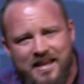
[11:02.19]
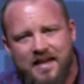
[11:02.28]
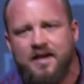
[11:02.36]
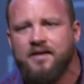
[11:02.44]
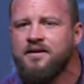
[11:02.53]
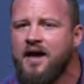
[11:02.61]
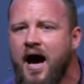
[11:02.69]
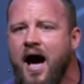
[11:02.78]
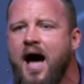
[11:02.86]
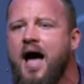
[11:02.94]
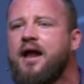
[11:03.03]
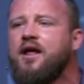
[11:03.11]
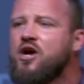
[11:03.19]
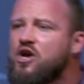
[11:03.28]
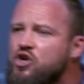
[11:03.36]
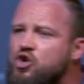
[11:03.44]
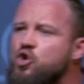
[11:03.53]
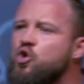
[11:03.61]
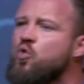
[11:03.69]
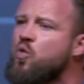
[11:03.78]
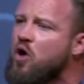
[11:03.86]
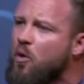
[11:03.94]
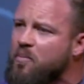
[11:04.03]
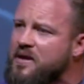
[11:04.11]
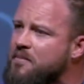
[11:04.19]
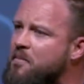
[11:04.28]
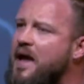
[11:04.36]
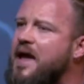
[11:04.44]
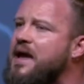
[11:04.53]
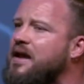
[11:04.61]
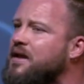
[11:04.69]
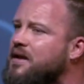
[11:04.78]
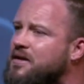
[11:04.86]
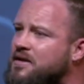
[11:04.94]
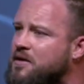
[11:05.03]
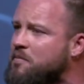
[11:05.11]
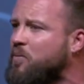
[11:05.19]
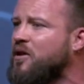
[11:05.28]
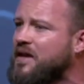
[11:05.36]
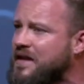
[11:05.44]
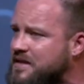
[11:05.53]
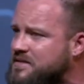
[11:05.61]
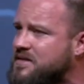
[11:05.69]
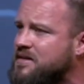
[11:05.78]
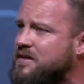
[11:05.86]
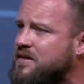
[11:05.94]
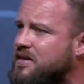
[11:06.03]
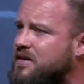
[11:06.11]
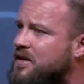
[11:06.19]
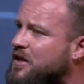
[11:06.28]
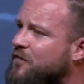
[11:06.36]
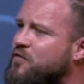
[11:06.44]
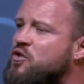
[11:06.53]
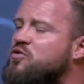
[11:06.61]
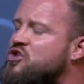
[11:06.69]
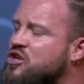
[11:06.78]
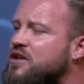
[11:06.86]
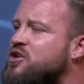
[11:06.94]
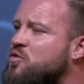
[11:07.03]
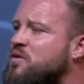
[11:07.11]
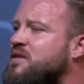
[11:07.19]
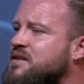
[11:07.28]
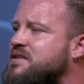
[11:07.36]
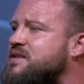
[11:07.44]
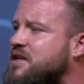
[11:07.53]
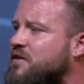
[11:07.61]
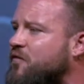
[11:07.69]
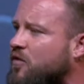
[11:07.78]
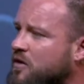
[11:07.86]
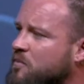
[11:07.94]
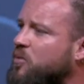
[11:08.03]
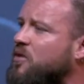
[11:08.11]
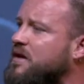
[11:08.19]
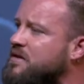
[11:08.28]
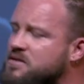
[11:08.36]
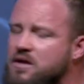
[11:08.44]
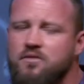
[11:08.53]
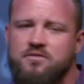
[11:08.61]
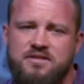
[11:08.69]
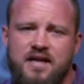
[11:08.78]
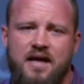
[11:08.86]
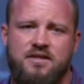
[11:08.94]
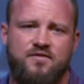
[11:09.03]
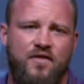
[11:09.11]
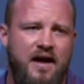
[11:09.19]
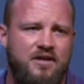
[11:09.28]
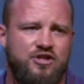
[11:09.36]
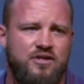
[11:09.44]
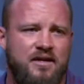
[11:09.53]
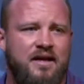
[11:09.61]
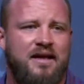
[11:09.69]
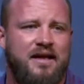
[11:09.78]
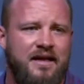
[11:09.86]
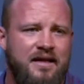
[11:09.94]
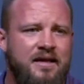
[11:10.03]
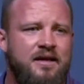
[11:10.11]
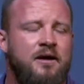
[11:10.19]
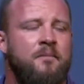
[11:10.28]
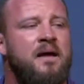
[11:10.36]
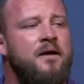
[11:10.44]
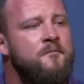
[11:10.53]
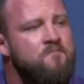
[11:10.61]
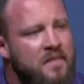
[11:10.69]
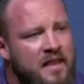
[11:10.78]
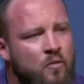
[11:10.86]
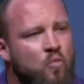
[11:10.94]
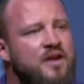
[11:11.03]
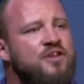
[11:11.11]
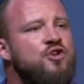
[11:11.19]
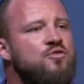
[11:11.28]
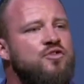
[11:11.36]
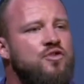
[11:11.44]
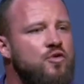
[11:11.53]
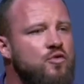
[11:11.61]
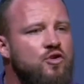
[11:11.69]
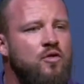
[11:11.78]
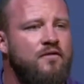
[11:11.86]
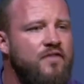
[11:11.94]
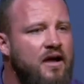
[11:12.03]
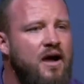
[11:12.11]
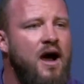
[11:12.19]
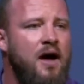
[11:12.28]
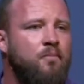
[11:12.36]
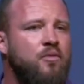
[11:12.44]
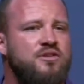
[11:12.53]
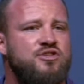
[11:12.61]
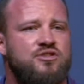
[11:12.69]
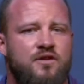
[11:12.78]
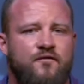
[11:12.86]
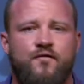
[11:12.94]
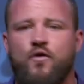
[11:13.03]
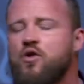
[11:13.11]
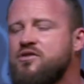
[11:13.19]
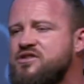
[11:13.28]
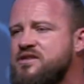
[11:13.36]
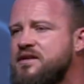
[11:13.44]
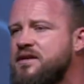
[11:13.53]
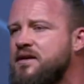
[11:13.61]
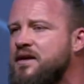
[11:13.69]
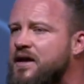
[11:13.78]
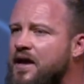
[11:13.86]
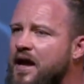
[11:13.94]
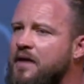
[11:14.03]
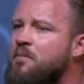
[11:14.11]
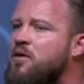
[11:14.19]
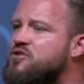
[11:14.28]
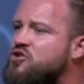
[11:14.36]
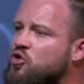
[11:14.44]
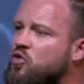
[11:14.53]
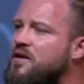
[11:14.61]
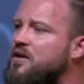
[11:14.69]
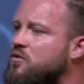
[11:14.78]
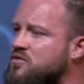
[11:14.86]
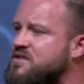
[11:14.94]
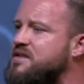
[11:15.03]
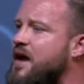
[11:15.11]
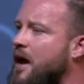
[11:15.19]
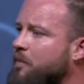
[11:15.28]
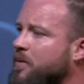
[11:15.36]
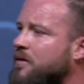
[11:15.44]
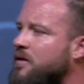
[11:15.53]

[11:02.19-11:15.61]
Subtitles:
in God, you will be made complete if you genuinely seek for complete and total satisfaction in Him. And when you do, you'll have accomplished the first and most critical step